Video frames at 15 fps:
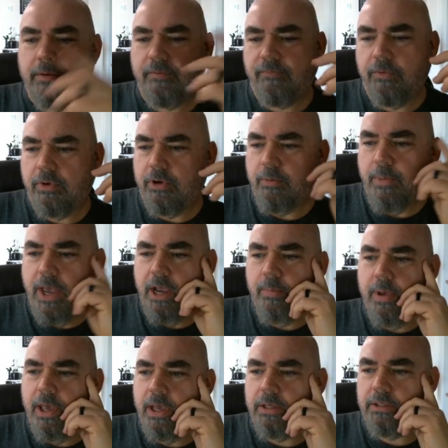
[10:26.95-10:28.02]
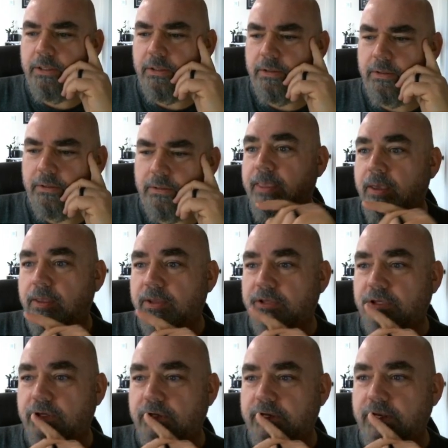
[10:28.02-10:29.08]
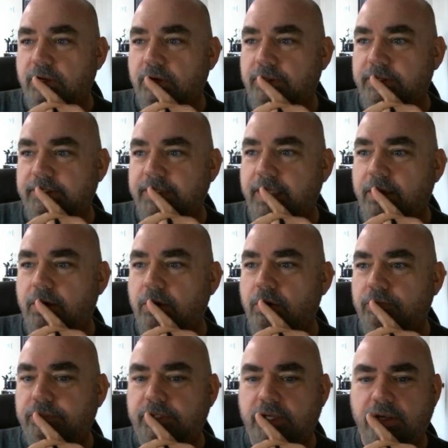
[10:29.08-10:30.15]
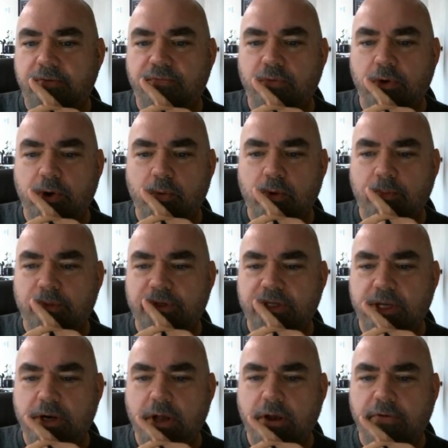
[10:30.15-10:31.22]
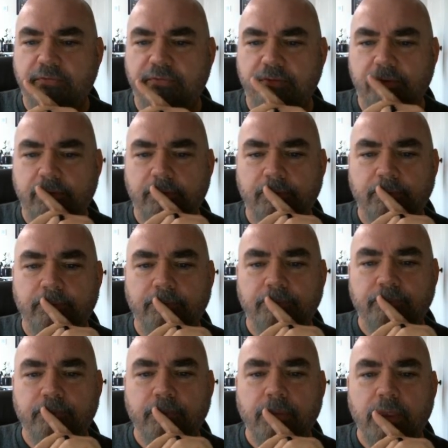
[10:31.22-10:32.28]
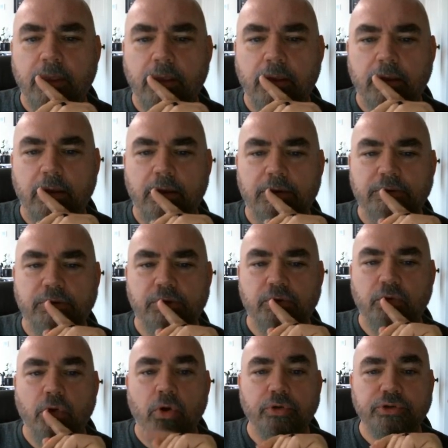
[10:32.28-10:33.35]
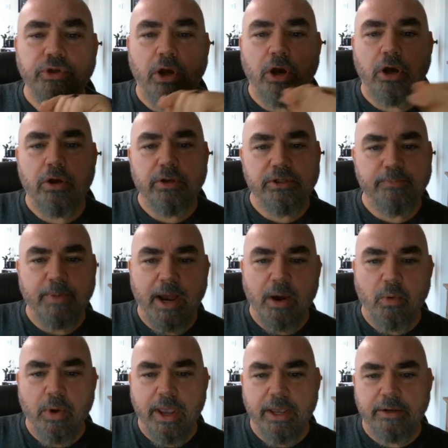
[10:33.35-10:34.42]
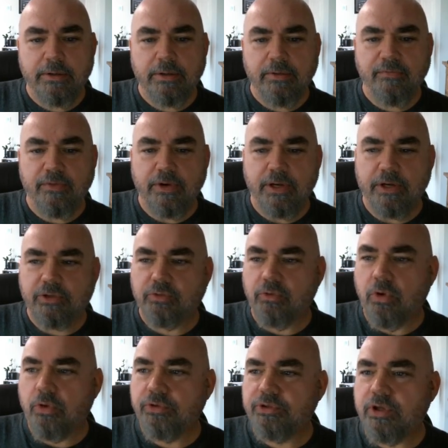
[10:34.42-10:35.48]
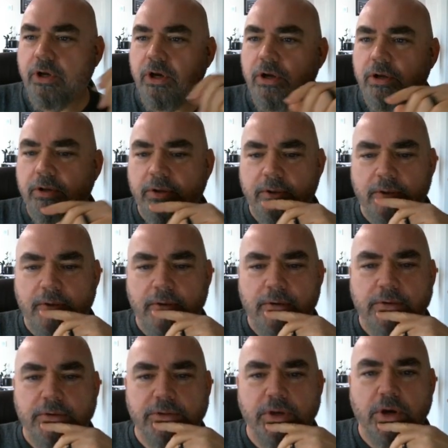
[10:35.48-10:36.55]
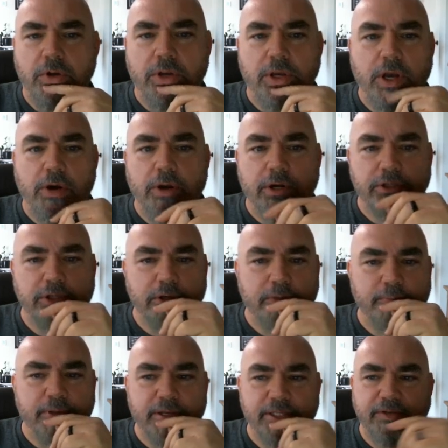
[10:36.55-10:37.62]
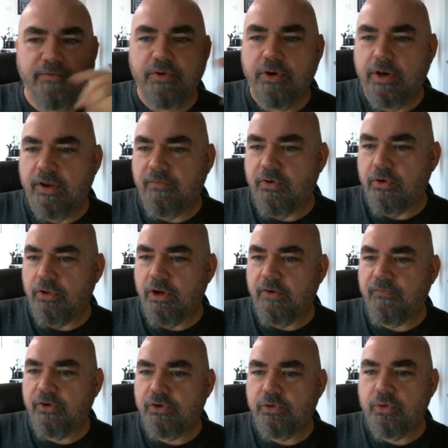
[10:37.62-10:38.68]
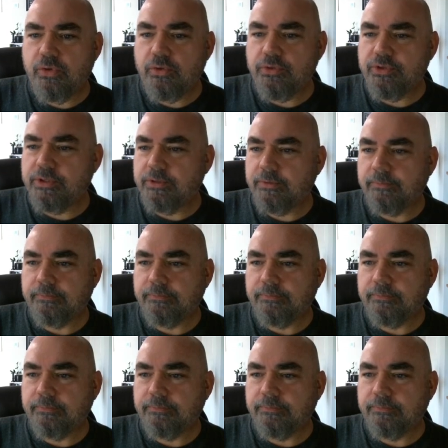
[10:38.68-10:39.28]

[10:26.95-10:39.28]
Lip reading: If you're into backpacks, that's a good deal on this air hose thing, 41% off. Here's a scroll saw. It's by Win. If you need a scroll saw, so here's a good place if you're looking for tools.